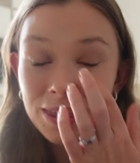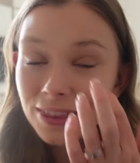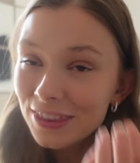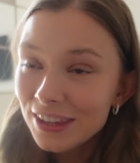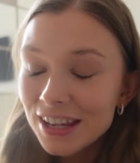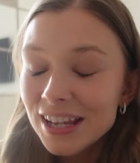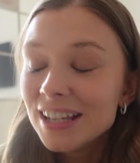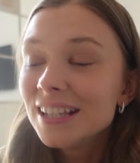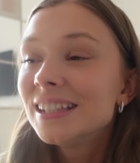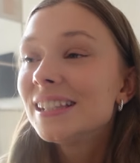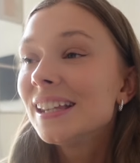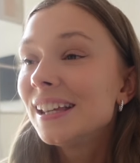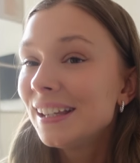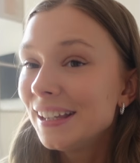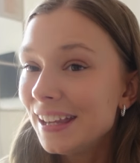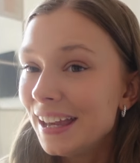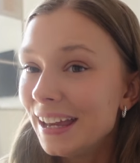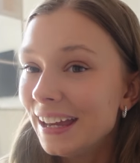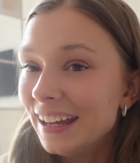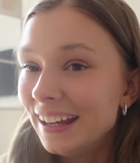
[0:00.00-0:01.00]
this
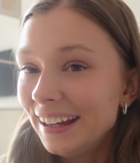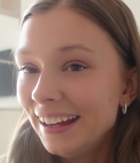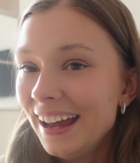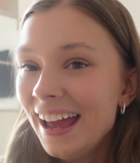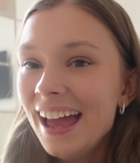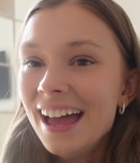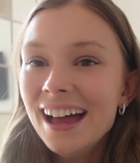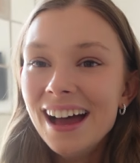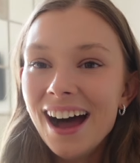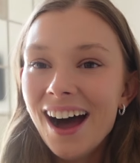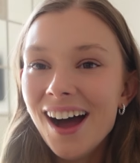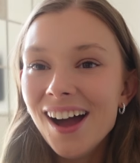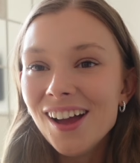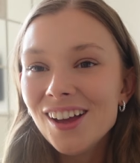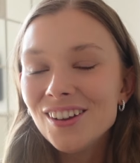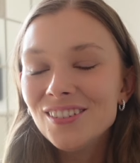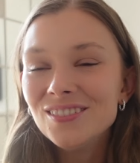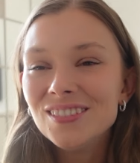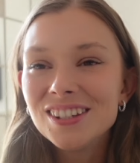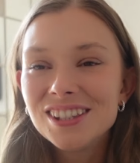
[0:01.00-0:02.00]
year.
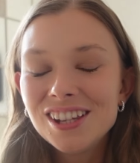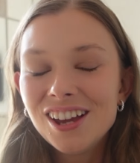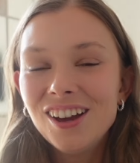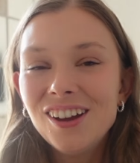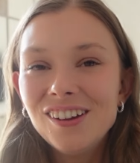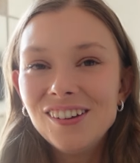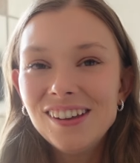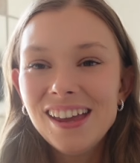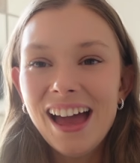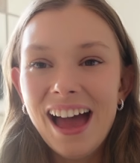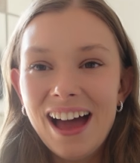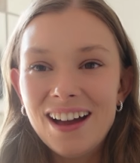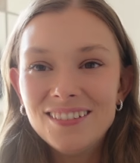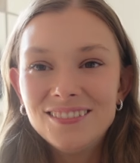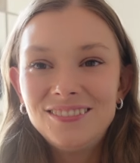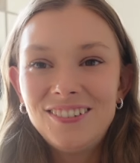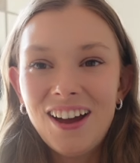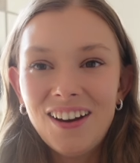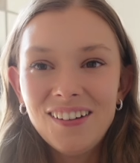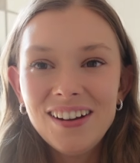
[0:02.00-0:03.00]
So yeah,
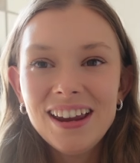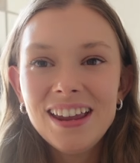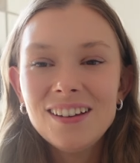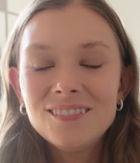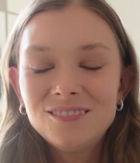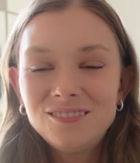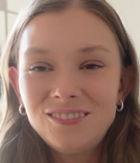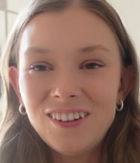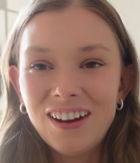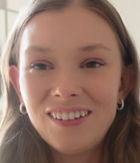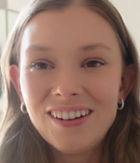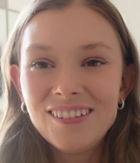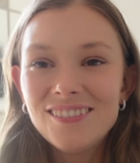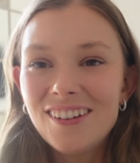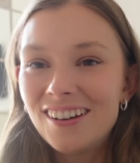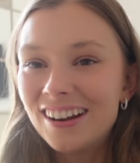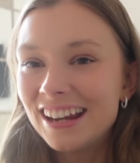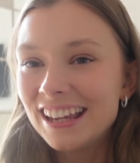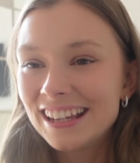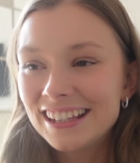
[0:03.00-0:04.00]

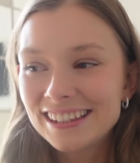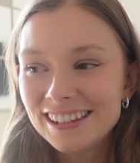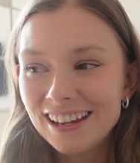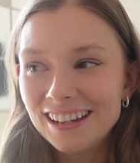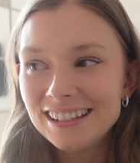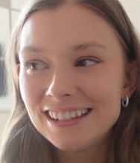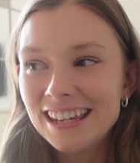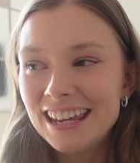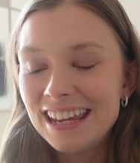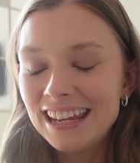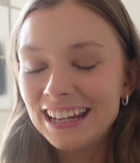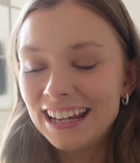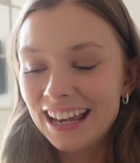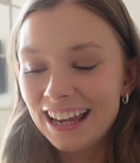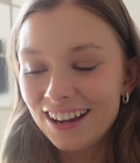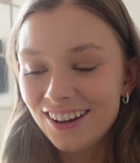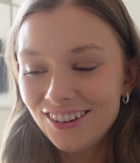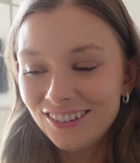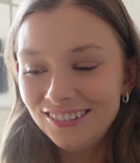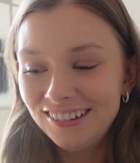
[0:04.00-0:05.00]
very exciting.
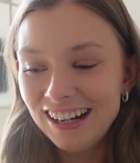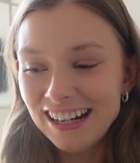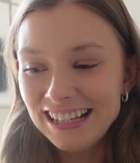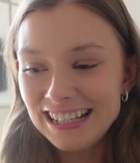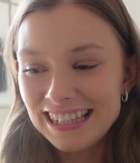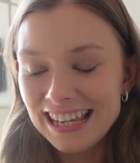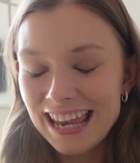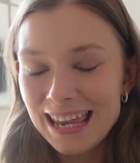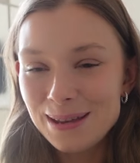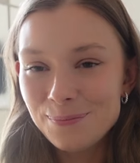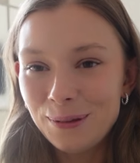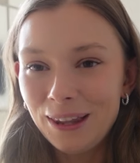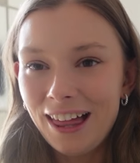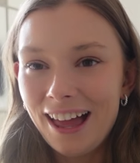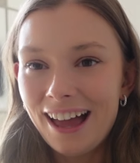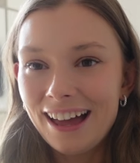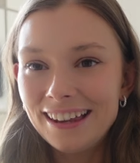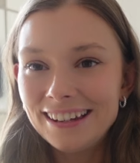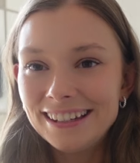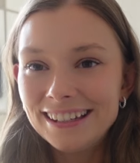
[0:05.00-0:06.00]
Great day
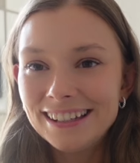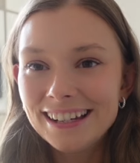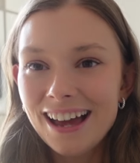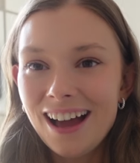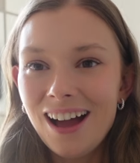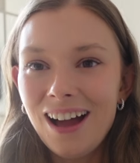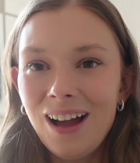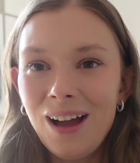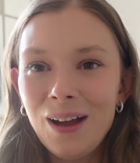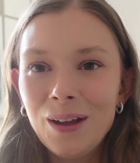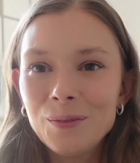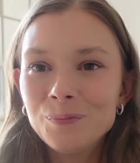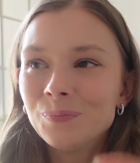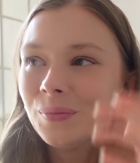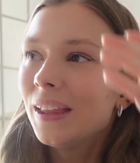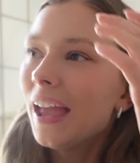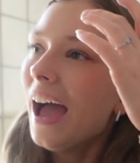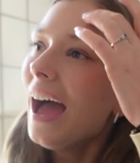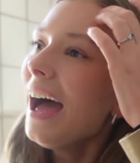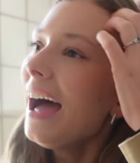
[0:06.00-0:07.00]
planned.
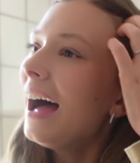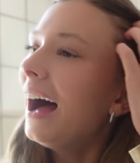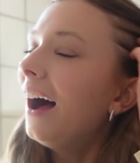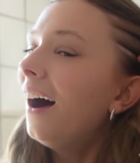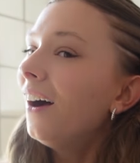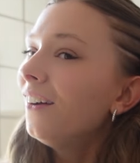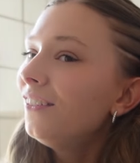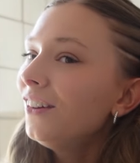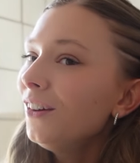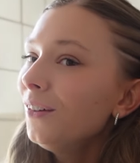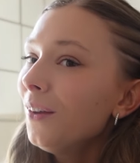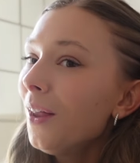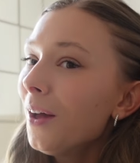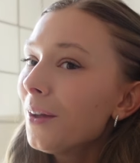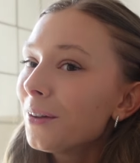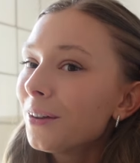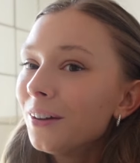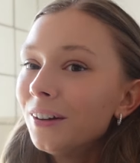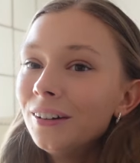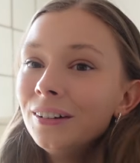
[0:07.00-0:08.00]
Yeah, I feel
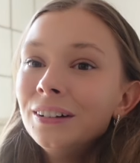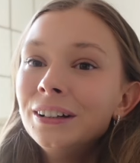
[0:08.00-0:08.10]
like